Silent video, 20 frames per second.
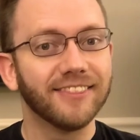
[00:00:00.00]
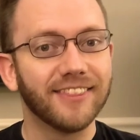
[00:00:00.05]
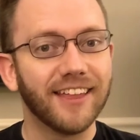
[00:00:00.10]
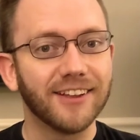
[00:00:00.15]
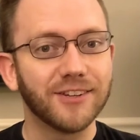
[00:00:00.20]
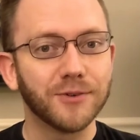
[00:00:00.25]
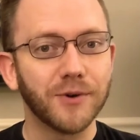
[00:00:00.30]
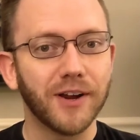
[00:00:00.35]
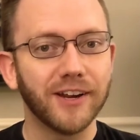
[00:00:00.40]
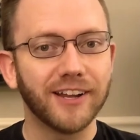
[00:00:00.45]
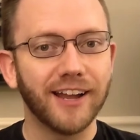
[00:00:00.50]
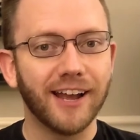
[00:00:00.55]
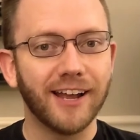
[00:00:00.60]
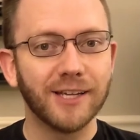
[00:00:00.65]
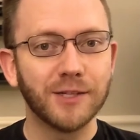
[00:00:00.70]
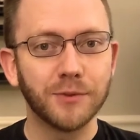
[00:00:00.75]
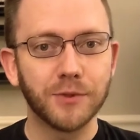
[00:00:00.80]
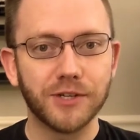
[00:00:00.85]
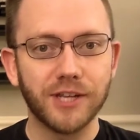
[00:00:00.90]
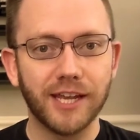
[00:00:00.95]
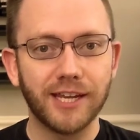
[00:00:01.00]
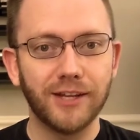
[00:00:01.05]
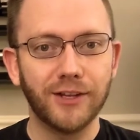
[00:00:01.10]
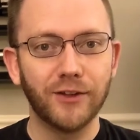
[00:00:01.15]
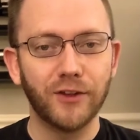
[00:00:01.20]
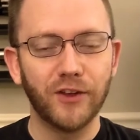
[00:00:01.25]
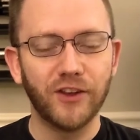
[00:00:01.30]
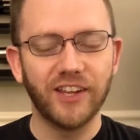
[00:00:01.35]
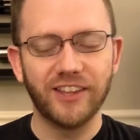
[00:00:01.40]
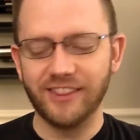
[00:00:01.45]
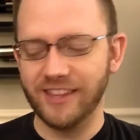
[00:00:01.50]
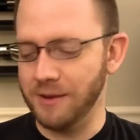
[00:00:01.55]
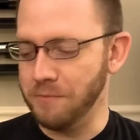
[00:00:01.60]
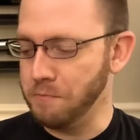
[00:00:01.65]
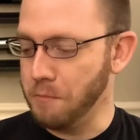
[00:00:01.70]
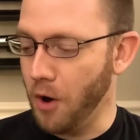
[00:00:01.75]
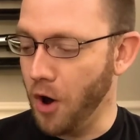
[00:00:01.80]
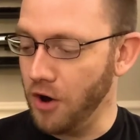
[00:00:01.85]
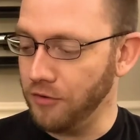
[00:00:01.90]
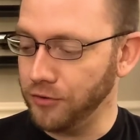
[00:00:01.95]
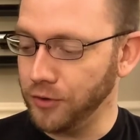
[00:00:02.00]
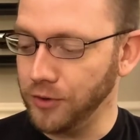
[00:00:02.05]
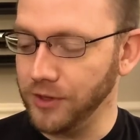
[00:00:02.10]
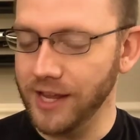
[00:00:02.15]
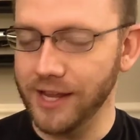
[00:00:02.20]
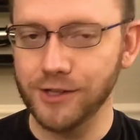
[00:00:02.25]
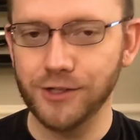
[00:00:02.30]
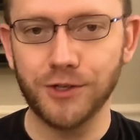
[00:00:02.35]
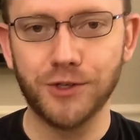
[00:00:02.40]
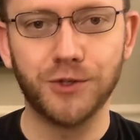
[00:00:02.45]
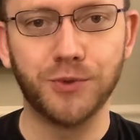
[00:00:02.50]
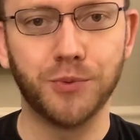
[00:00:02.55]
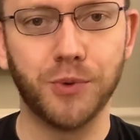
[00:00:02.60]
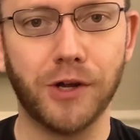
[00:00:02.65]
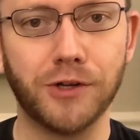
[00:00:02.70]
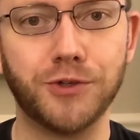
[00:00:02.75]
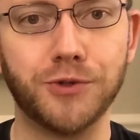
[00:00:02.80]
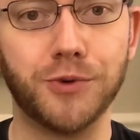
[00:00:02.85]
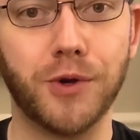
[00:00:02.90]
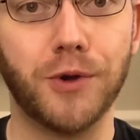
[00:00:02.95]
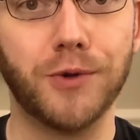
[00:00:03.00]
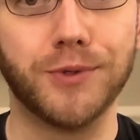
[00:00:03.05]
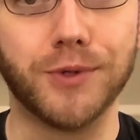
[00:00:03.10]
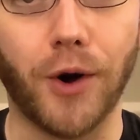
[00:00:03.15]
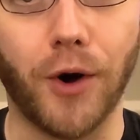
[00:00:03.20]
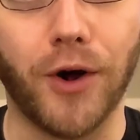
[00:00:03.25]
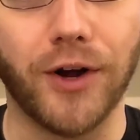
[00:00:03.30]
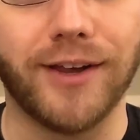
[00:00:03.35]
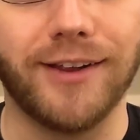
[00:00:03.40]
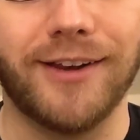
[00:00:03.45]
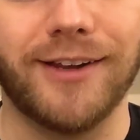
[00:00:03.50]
That's right guys, we're taking a look at the Marvel Legends Retro Target